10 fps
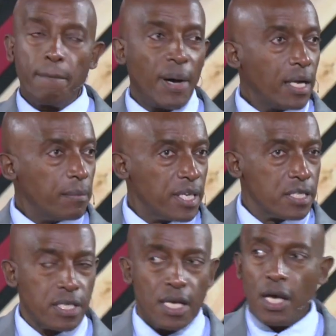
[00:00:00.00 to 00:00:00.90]

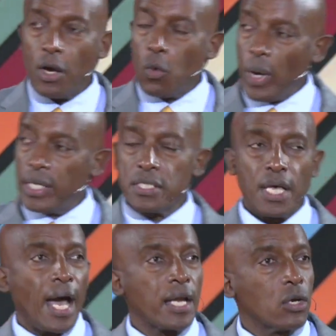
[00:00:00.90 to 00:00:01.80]
Barnabas went
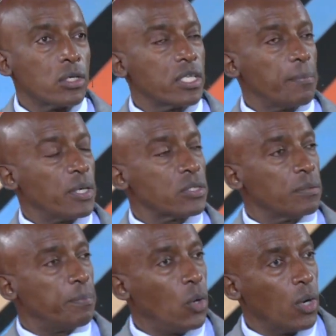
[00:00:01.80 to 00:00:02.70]
and got the Apostle
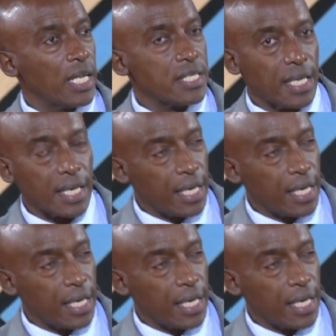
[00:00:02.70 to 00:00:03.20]
Paul and said,